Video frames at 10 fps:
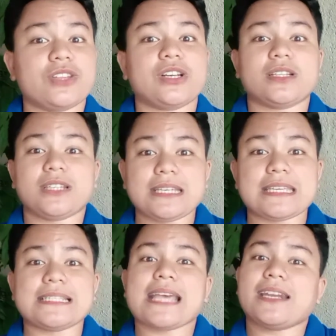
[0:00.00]
under the
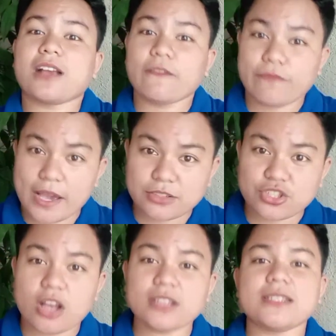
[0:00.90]
treaties and
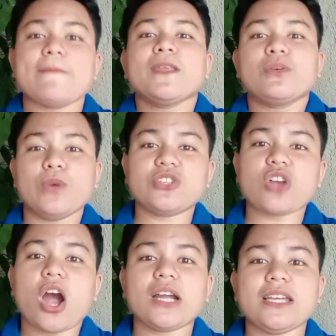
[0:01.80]
conventions
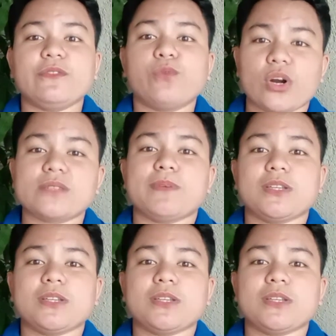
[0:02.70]
which are enforced